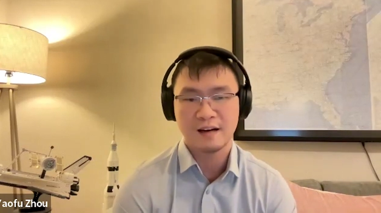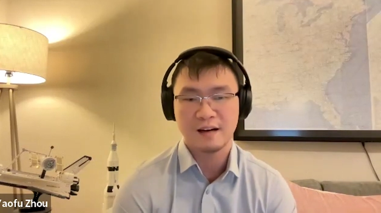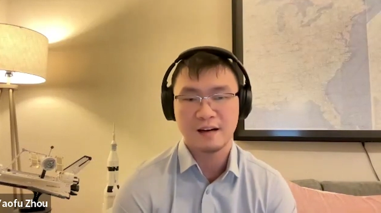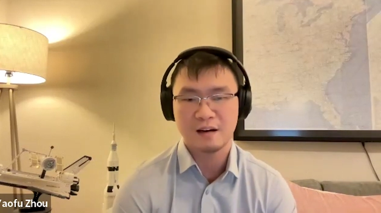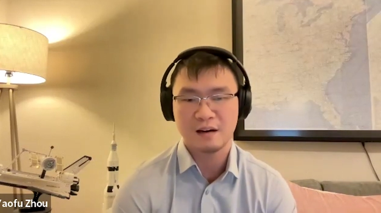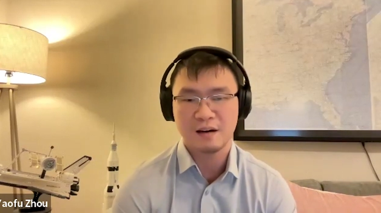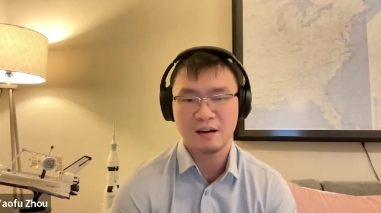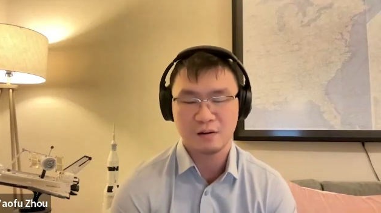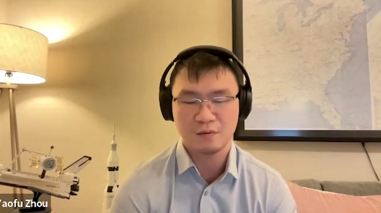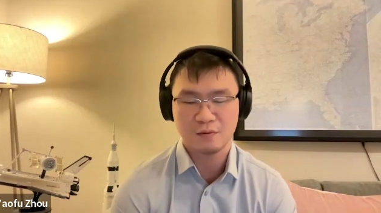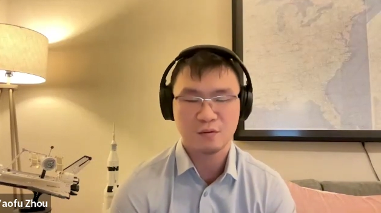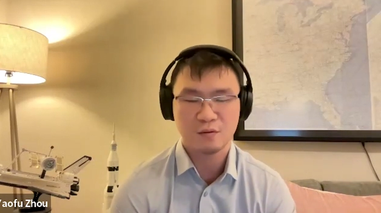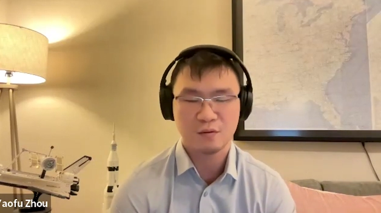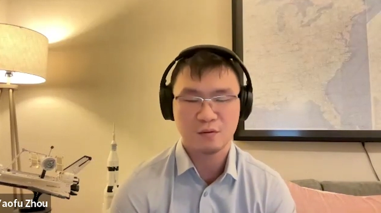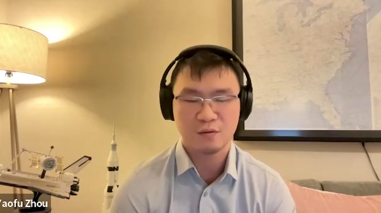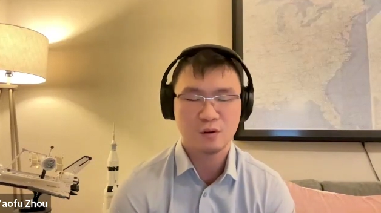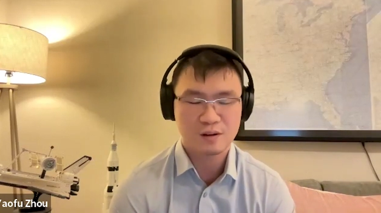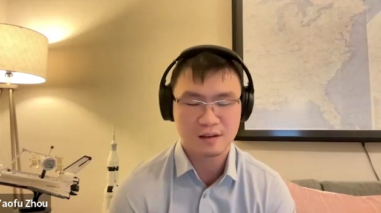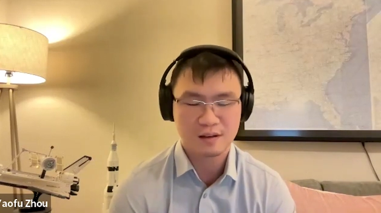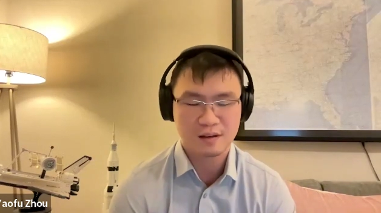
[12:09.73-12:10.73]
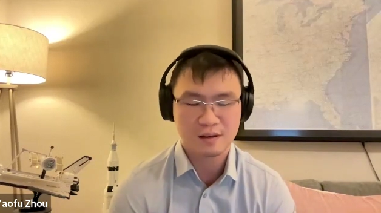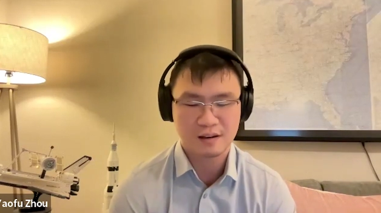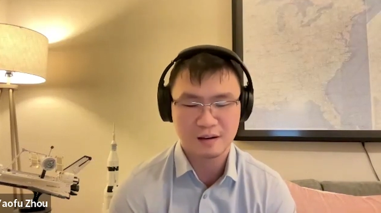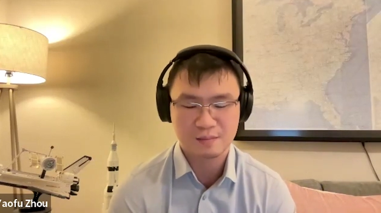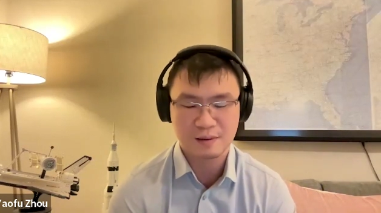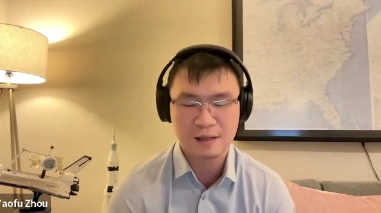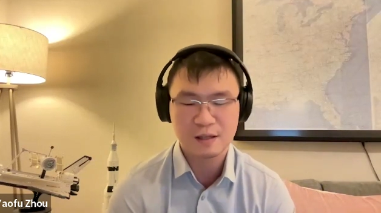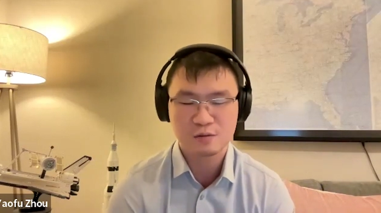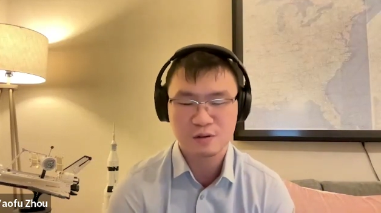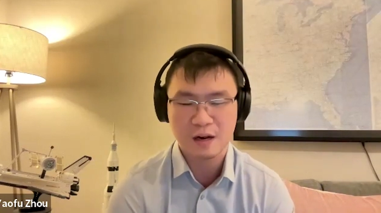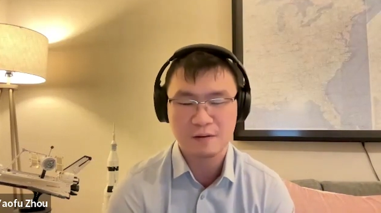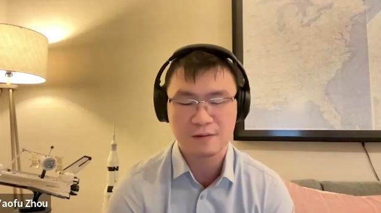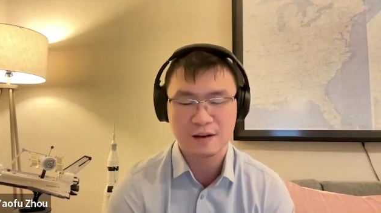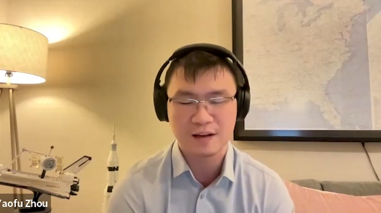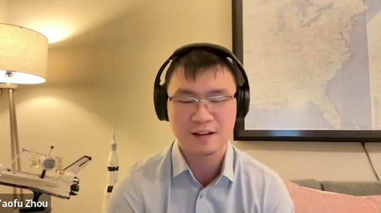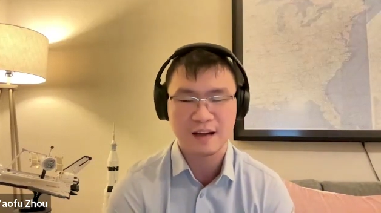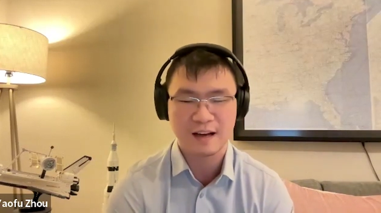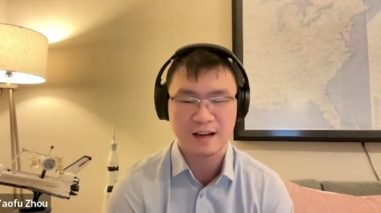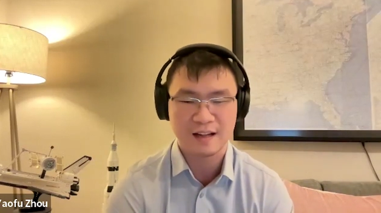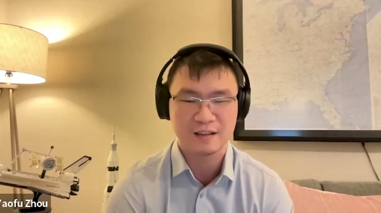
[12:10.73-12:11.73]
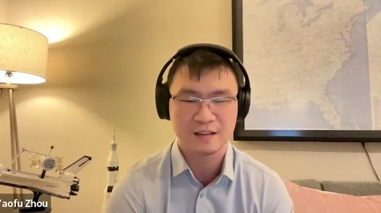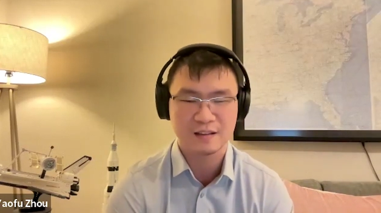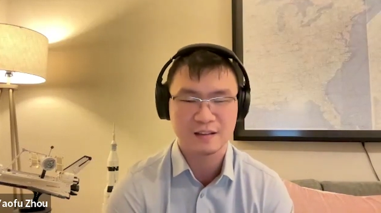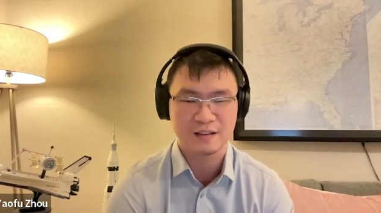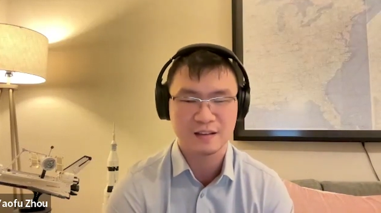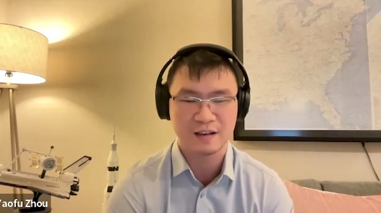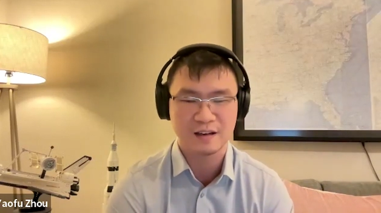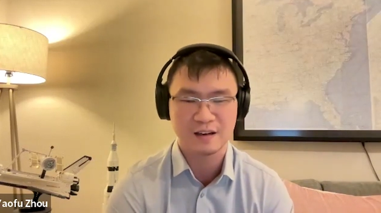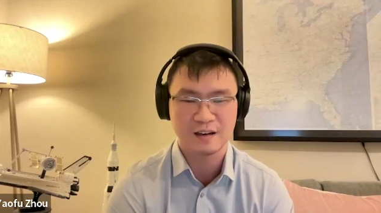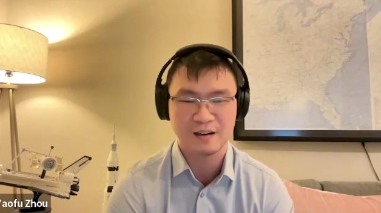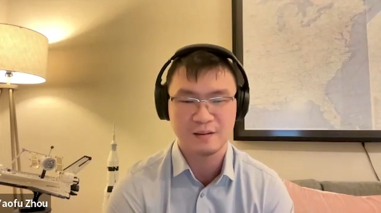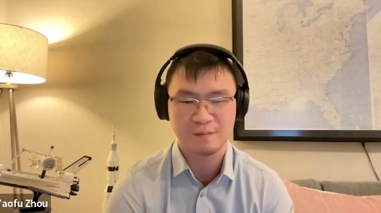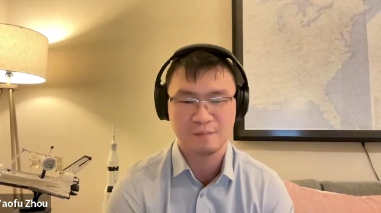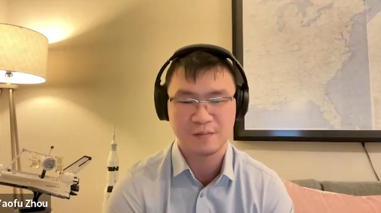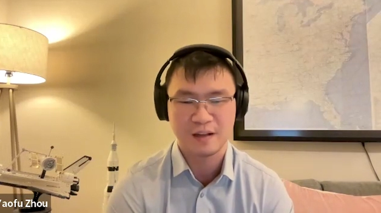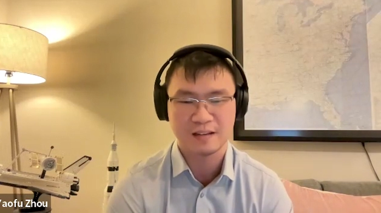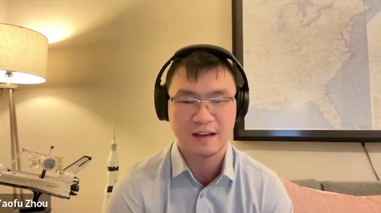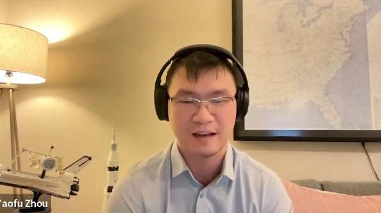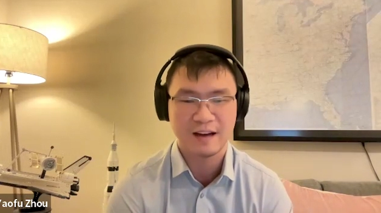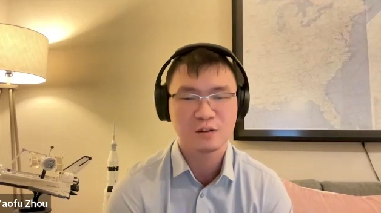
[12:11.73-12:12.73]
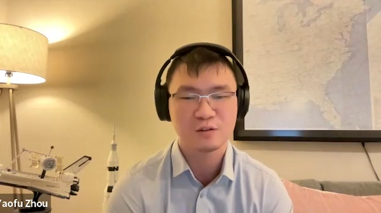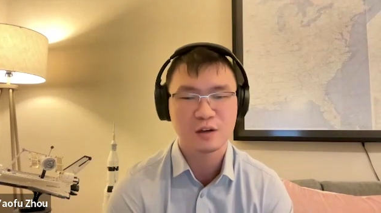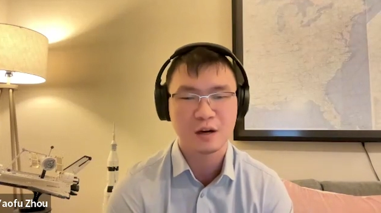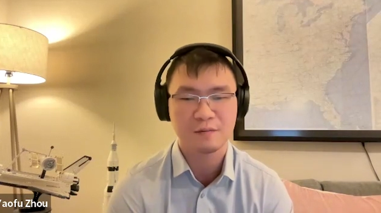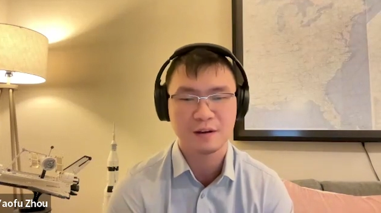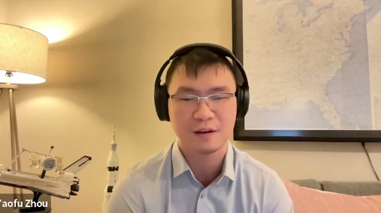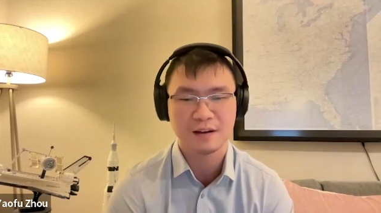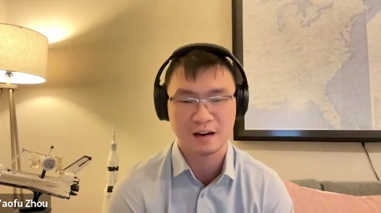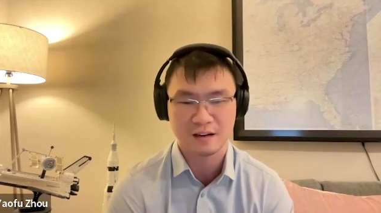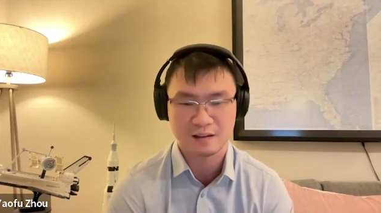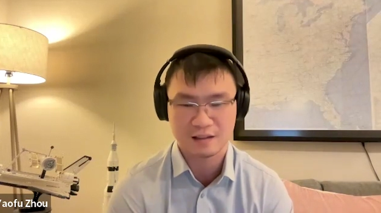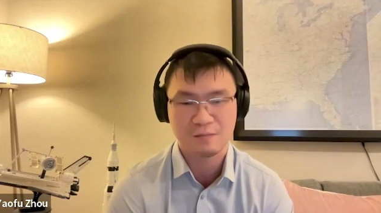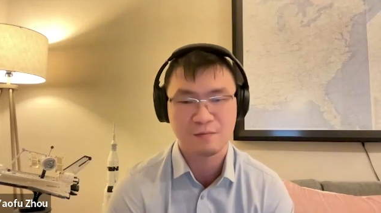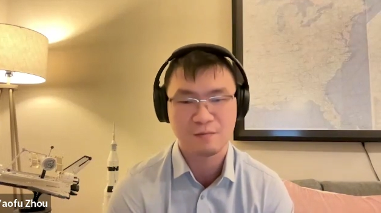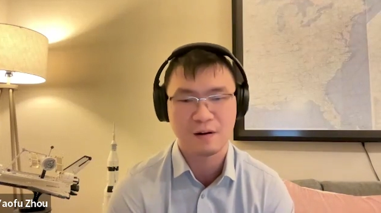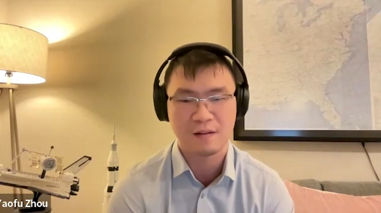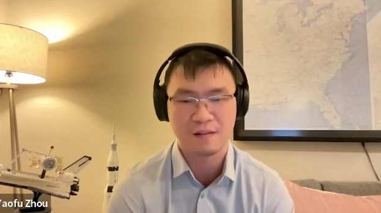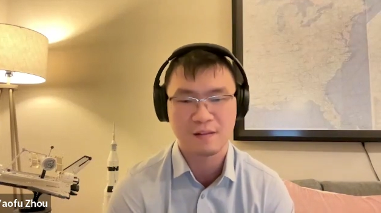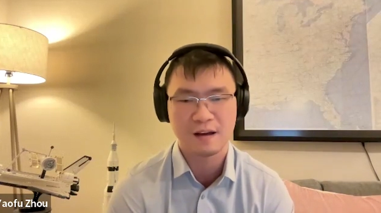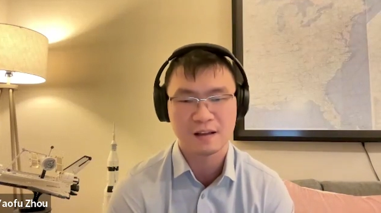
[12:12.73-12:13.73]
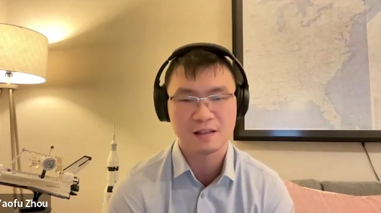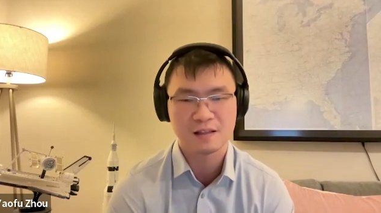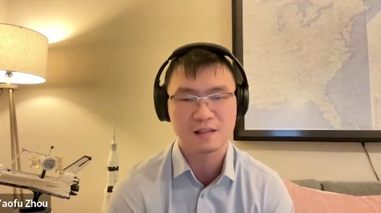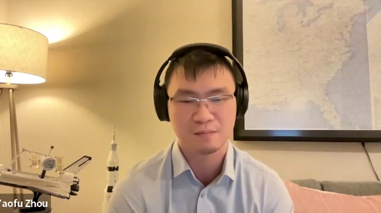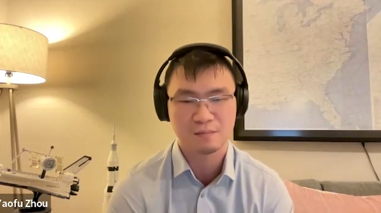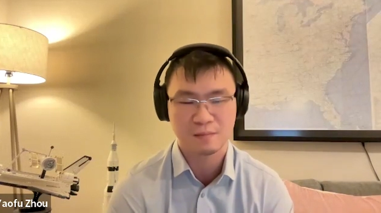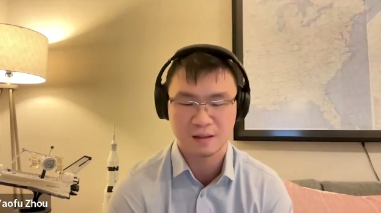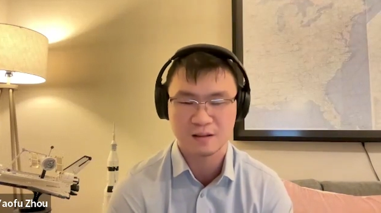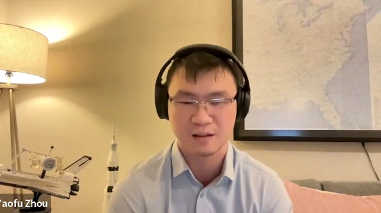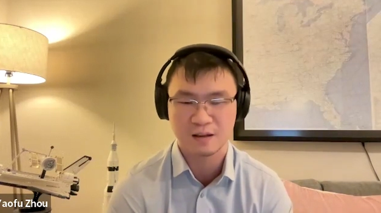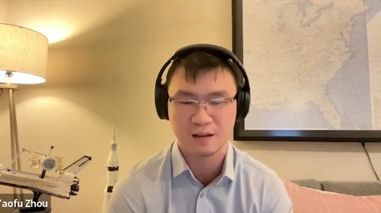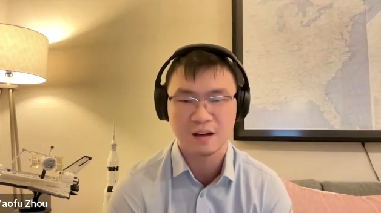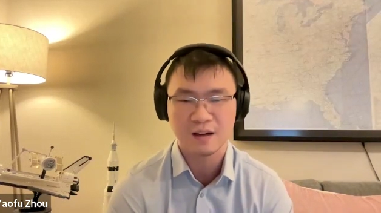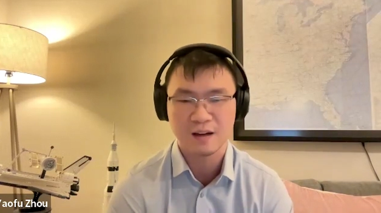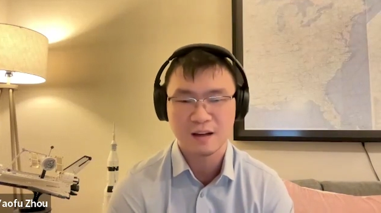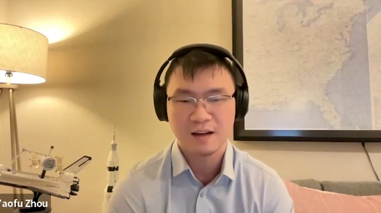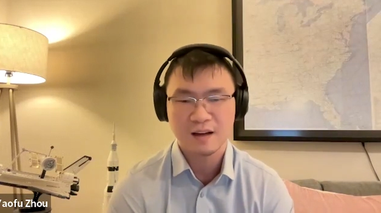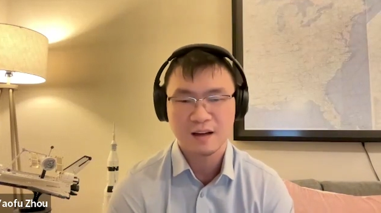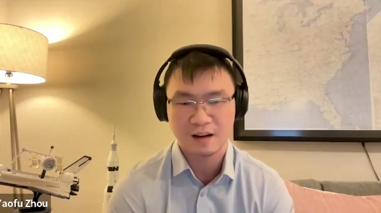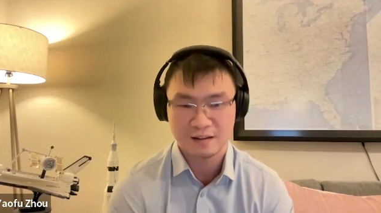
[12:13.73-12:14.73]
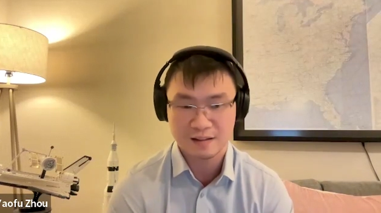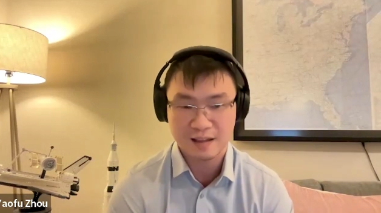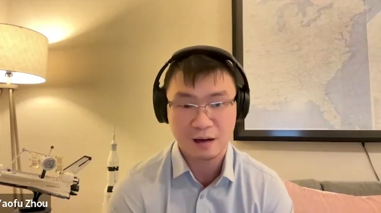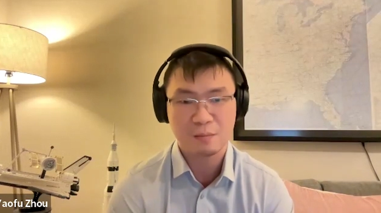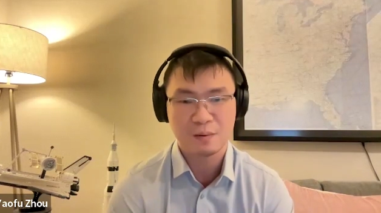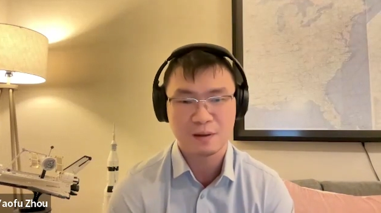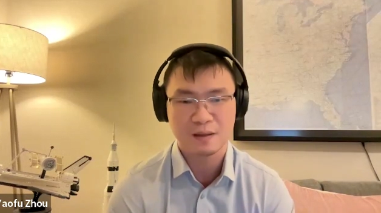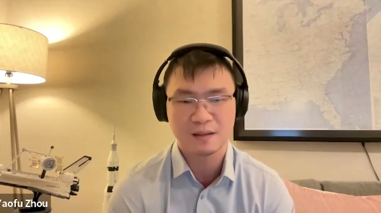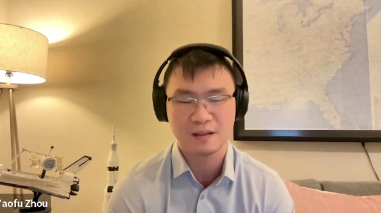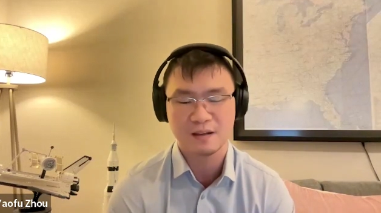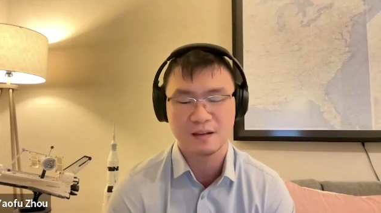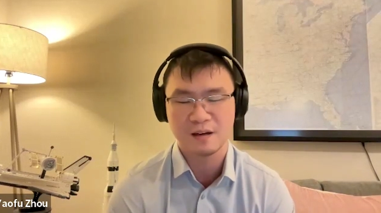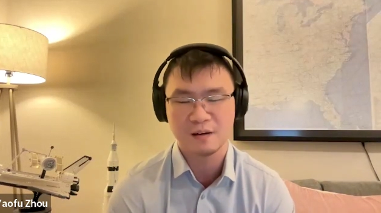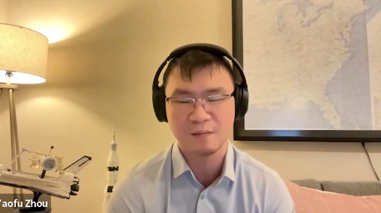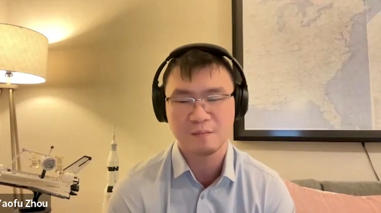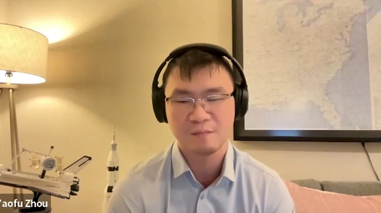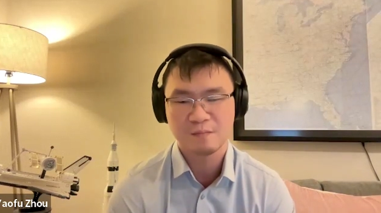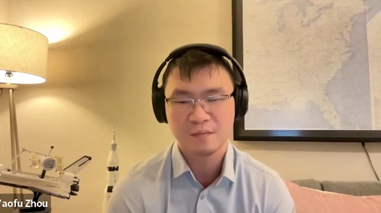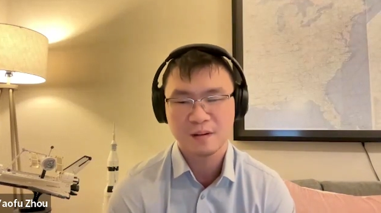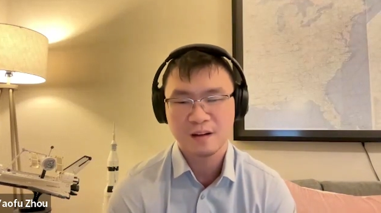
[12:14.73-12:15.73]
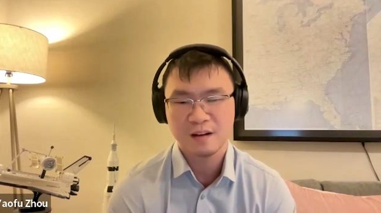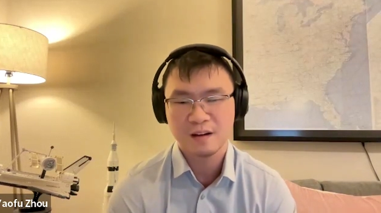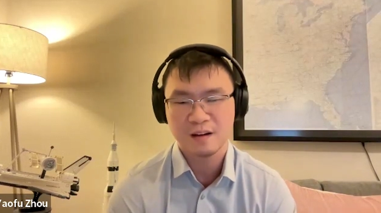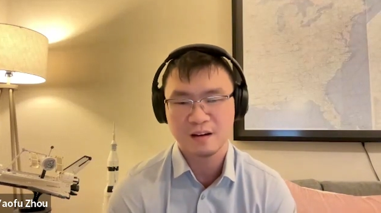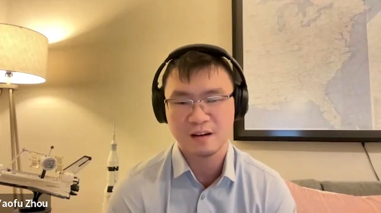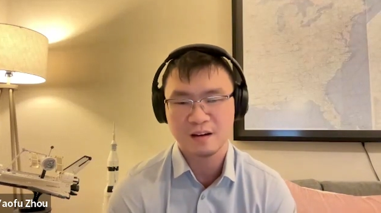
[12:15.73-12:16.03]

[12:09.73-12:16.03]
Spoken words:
Of course, space traffic and air traffic are different things, but that would be the